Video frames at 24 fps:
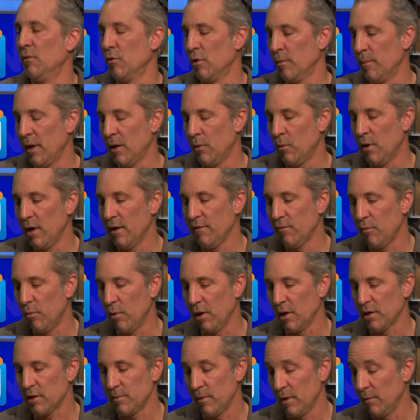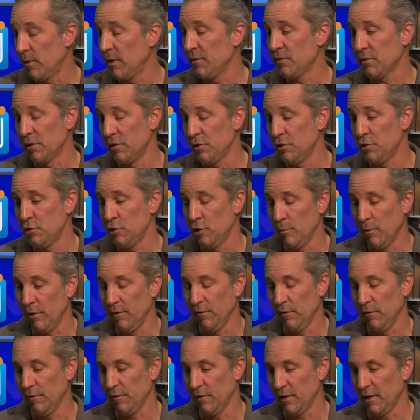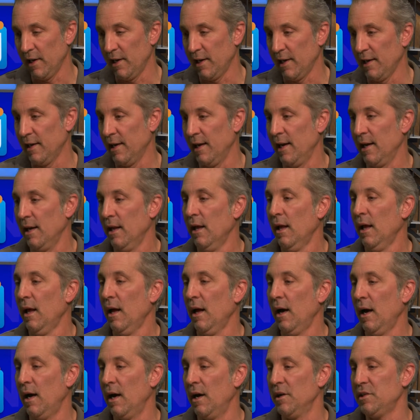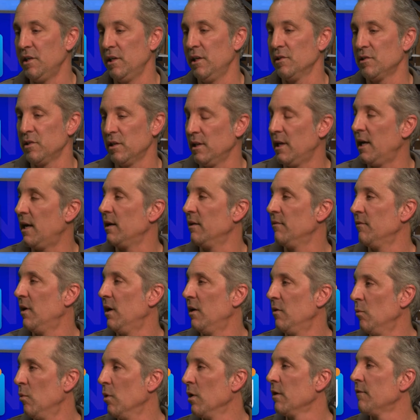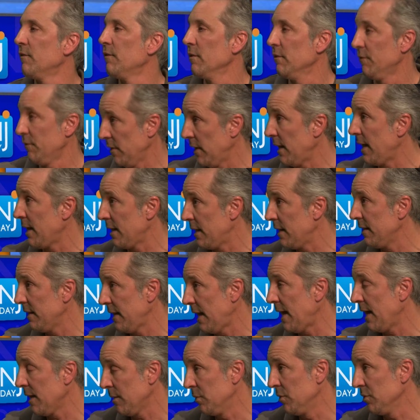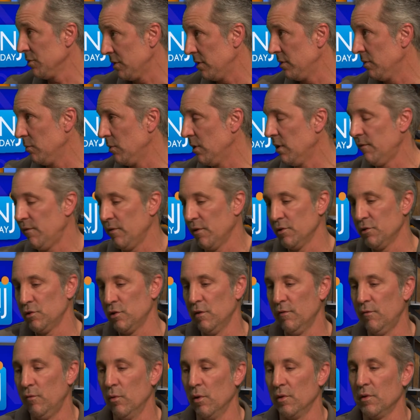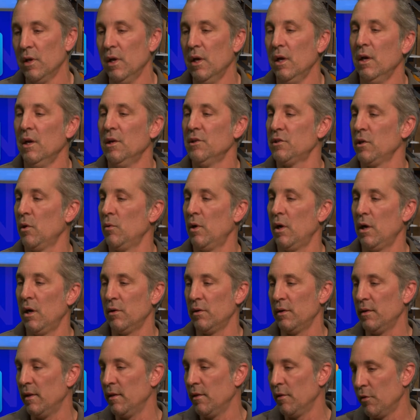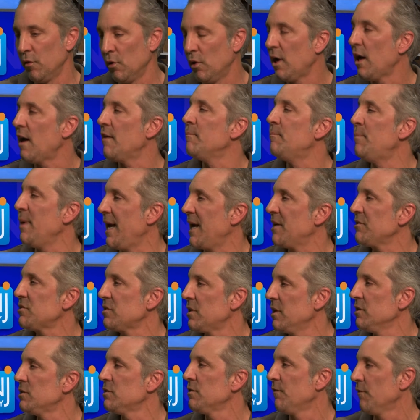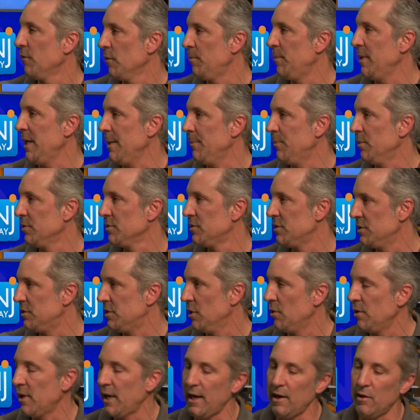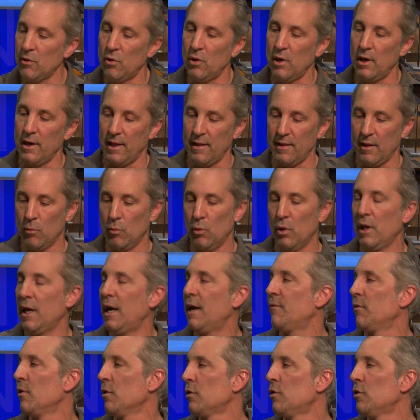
Where my wife works. My wife's going to shoot me for forgetting that. She does a lot of work for animals and welfare and so forth. So they'll have baskets for people to donate on, and then we'll have our